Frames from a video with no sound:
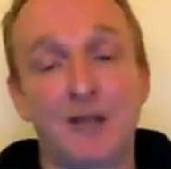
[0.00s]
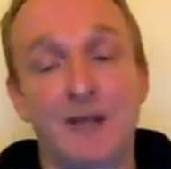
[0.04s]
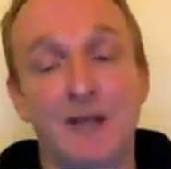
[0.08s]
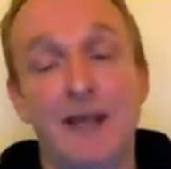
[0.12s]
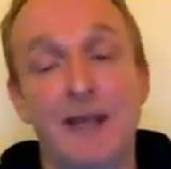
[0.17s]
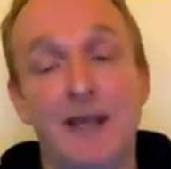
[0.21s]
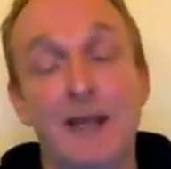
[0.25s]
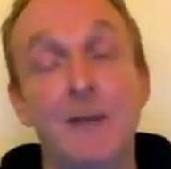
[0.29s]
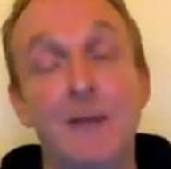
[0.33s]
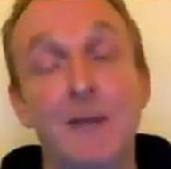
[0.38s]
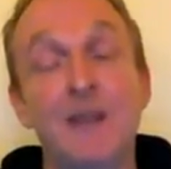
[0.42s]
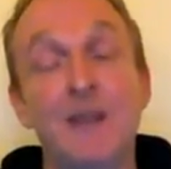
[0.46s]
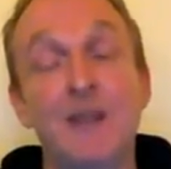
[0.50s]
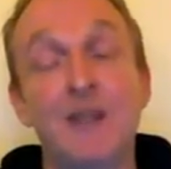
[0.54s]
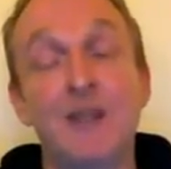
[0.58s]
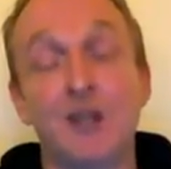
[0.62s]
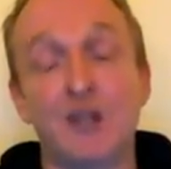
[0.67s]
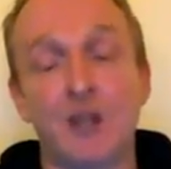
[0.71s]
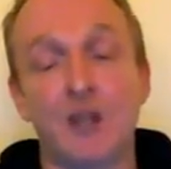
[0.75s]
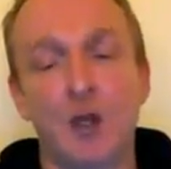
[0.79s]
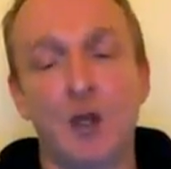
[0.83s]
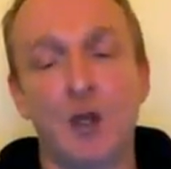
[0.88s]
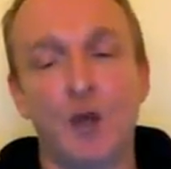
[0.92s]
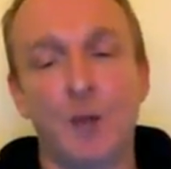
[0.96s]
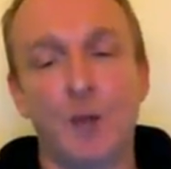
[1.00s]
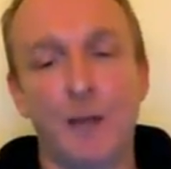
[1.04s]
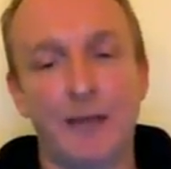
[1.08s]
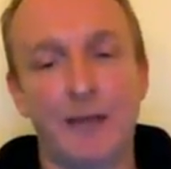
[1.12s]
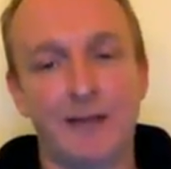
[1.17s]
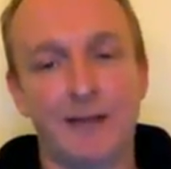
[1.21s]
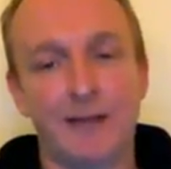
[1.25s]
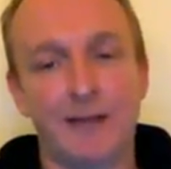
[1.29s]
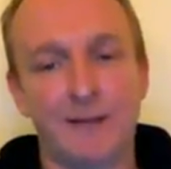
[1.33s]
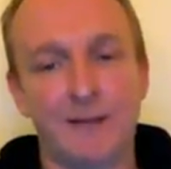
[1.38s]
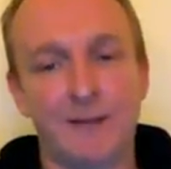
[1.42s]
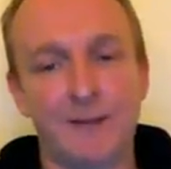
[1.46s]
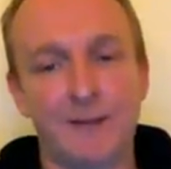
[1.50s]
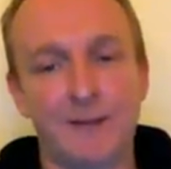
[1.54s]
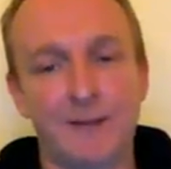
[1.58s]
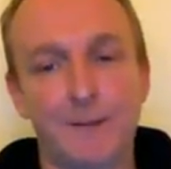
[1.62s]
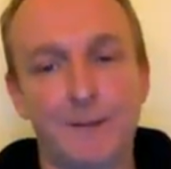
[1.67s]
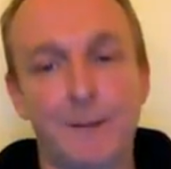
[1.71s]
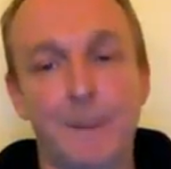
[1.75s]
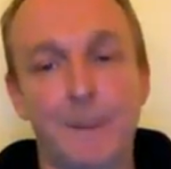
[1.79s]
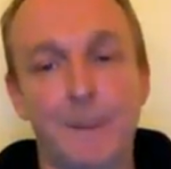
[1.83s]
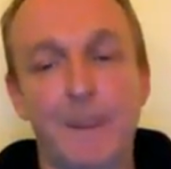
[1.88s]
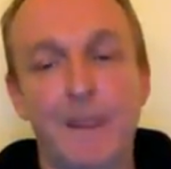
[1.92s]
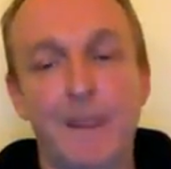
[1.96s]
images look better.
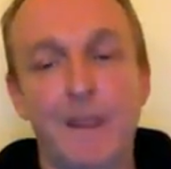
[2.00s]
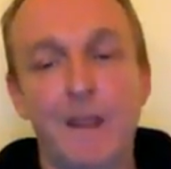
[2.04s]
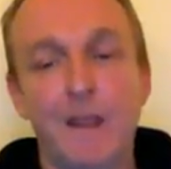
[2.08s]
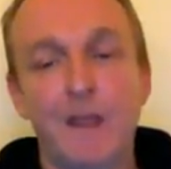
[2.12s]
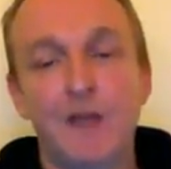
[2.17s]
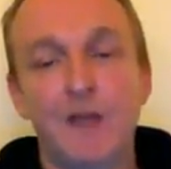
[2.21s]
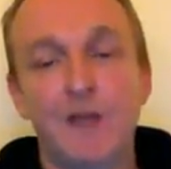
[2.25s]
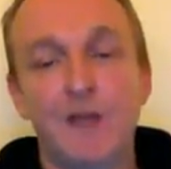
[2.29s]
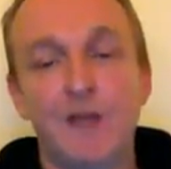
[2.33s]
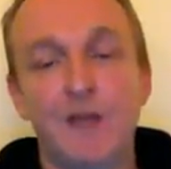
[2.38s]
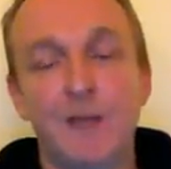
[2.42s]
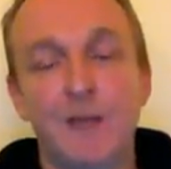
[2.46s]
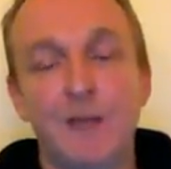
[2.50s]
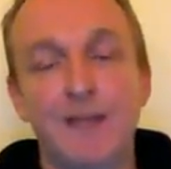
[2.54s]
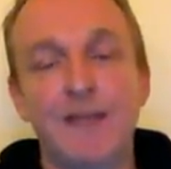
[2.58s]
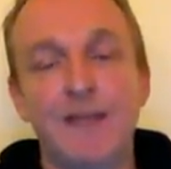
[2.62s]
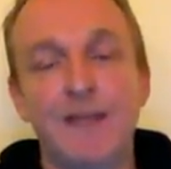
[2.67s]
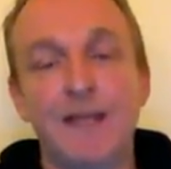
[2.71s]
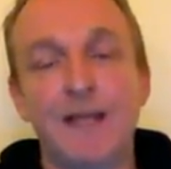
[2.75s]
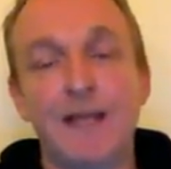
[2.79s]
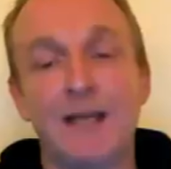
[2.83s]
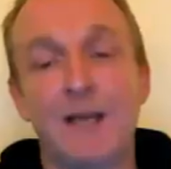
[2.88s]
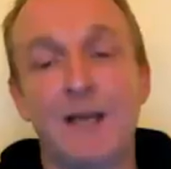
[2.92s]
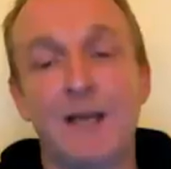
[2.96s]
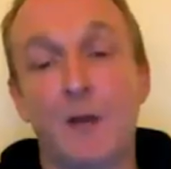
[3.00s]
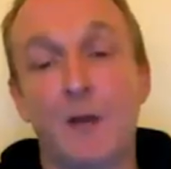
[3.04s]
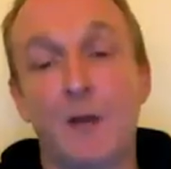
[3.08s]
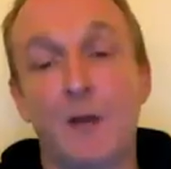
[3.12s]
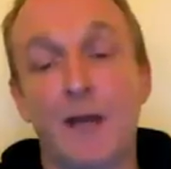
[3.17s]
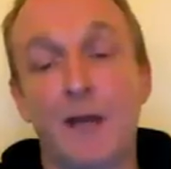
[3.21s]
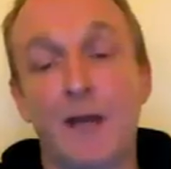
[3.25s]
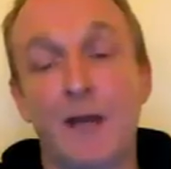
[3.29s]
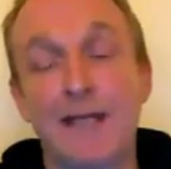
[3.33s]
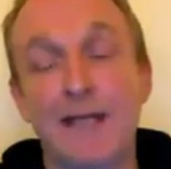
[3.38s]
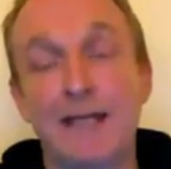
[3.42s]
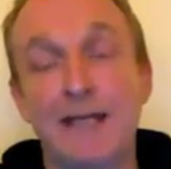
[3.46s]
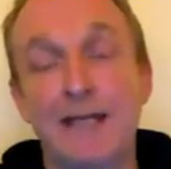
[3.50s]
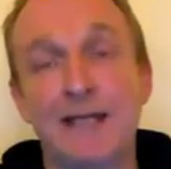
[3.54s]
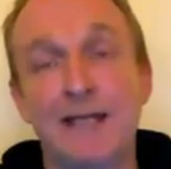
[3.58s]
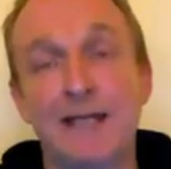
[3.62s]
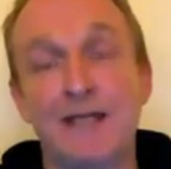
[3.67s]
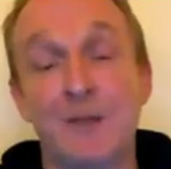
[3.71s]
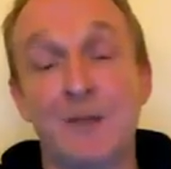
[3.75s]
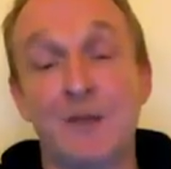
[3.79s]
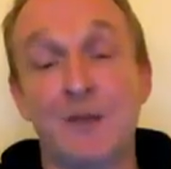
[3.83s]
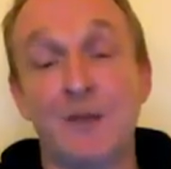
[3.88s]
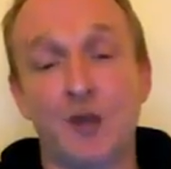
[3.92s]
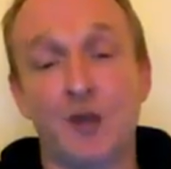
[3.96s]
So basically when I did this, there
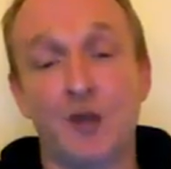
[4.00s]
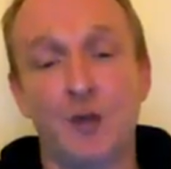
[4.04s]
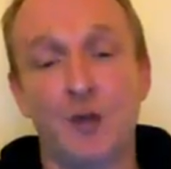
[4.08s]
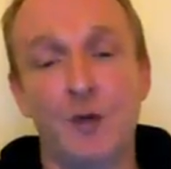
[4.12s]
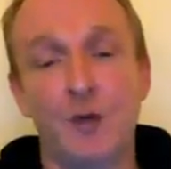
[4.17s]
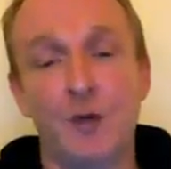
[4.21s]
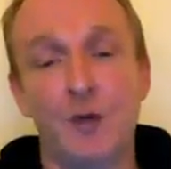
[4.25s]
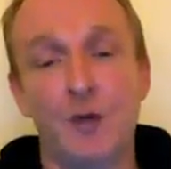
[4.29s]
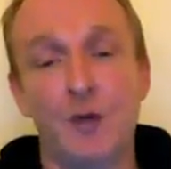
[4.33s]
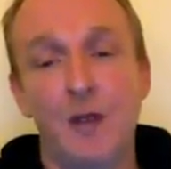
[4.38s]
was 2.